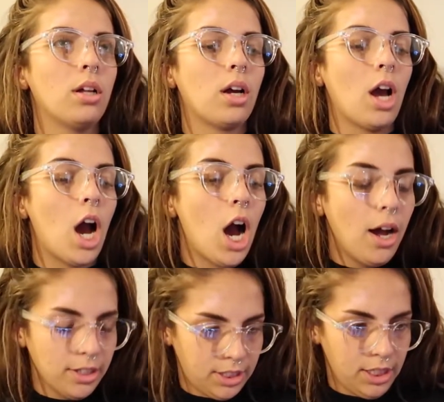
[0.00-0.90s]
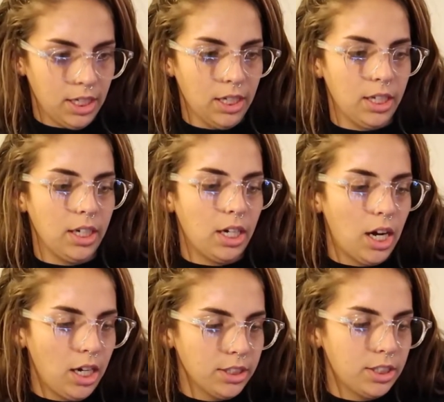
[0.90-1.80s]
constantly,
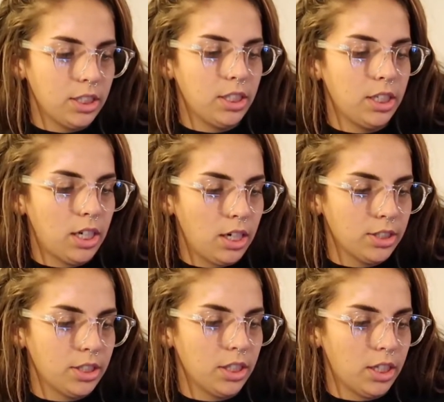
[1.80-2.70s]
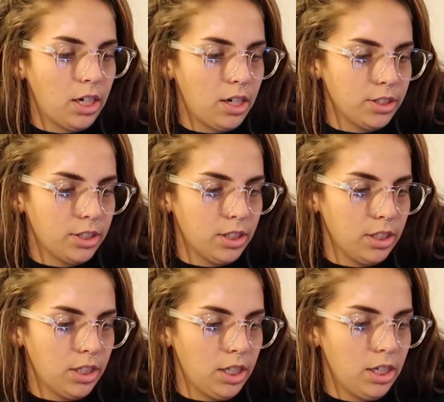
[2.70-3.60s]
constantly, constantly,
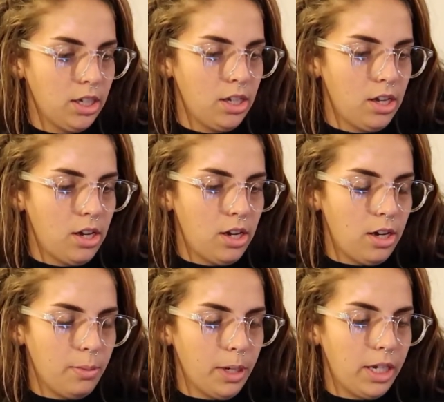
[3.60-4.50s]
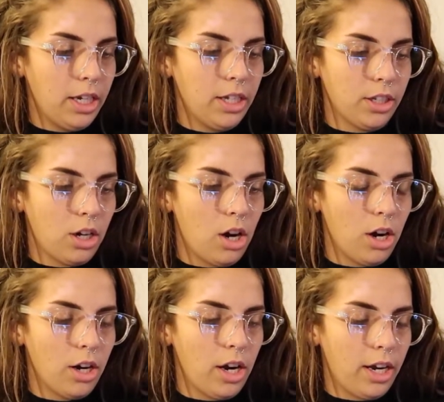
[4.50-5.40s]
constantly. I get in the
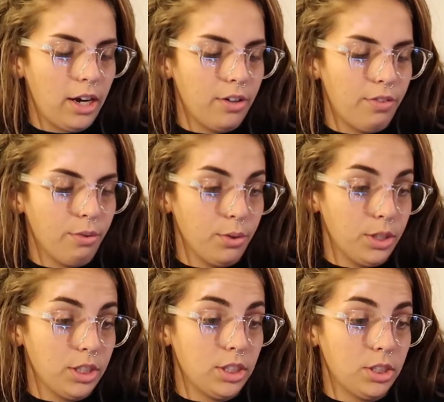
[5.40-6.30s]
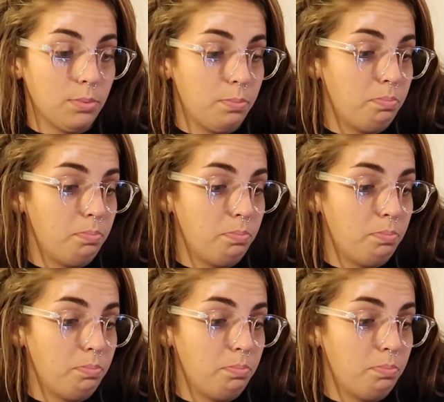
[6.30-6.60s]
car, I kind of throw this